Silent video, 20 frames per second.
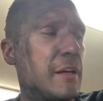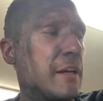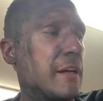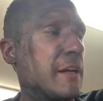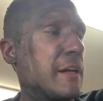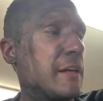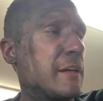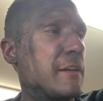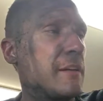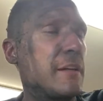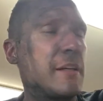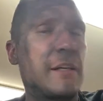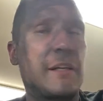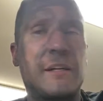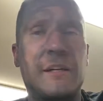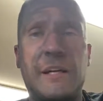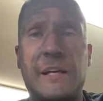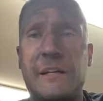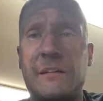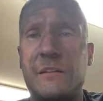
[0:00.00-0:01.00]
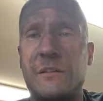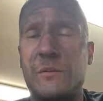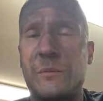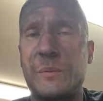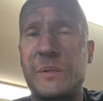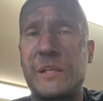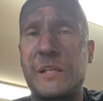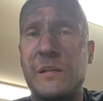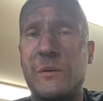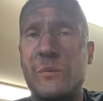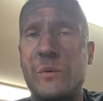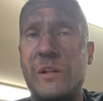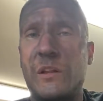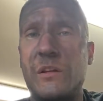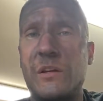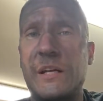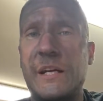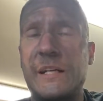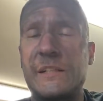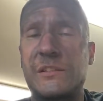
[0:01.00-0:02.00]
And Ellen will be getting with
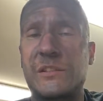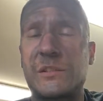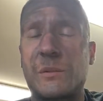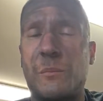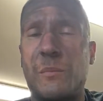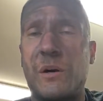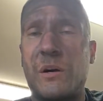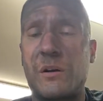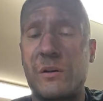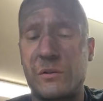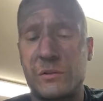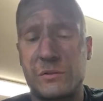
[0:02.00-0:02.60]
you guys tomorrow